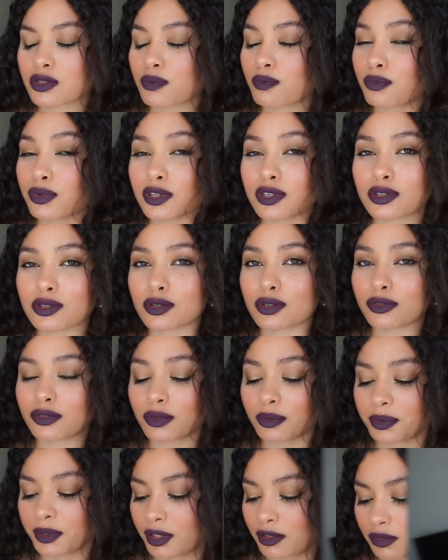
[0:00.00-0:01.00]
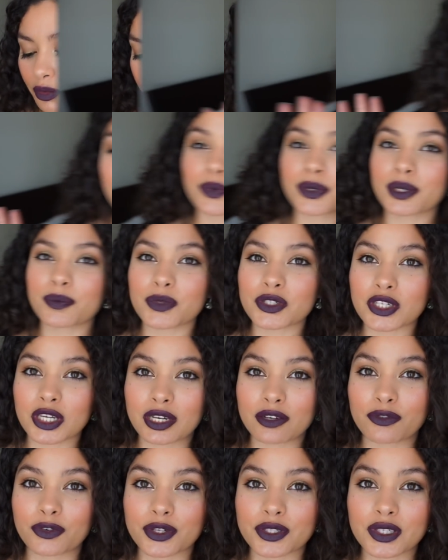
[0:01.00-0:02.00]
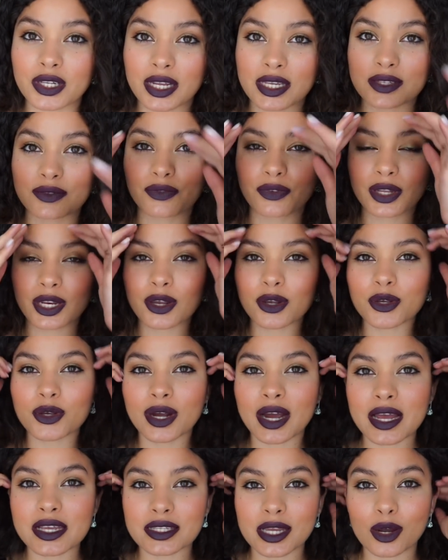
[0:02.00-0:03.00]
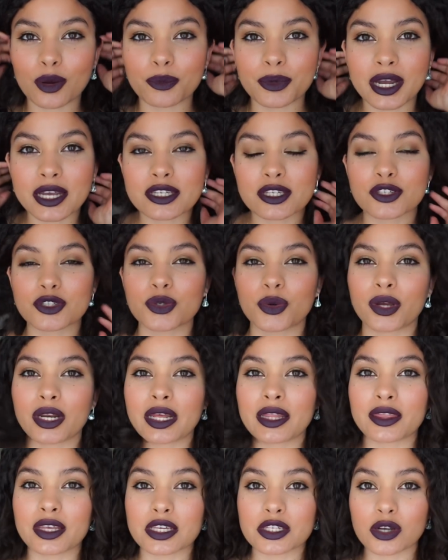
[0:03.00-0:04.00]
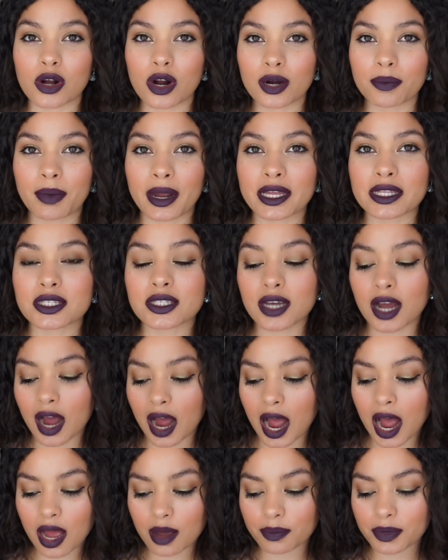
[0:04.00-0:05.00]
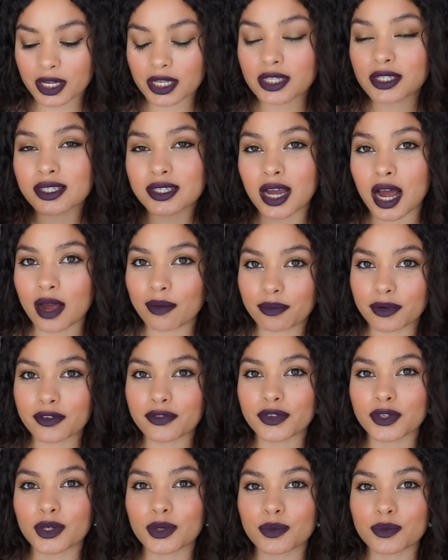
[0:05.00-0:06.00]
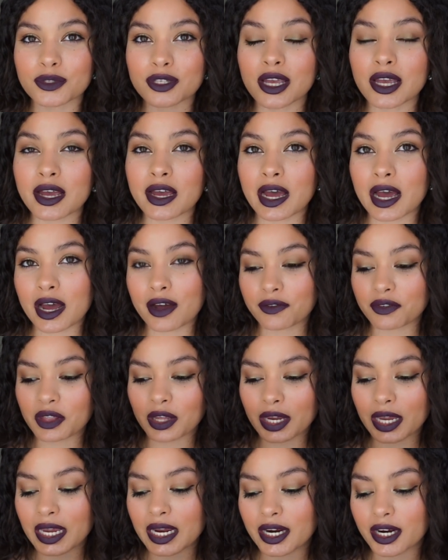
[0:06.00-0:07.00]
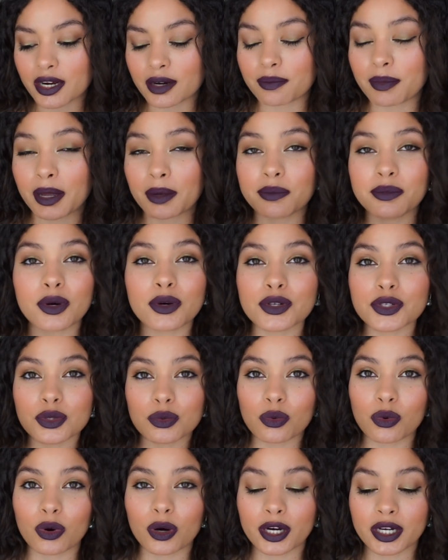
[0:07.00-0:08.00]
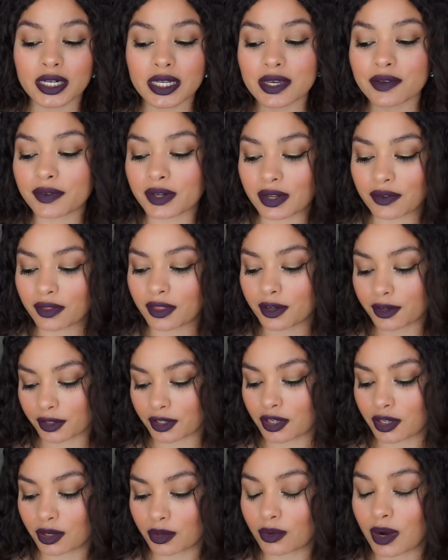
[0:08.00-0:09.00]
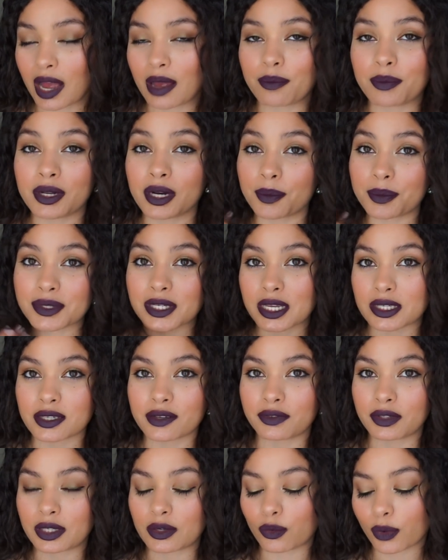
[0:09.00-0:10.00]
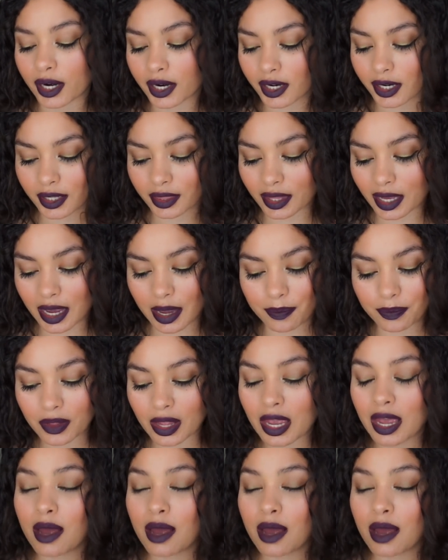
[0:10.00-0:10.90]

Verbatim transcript: It's beautiful, beautiful. So that's pretty much it for today's video, you guys. I hope you guys enjoyed it. These are my top top perfumes of the year, my most worn, even if they're new, I've been obsessively wearing them,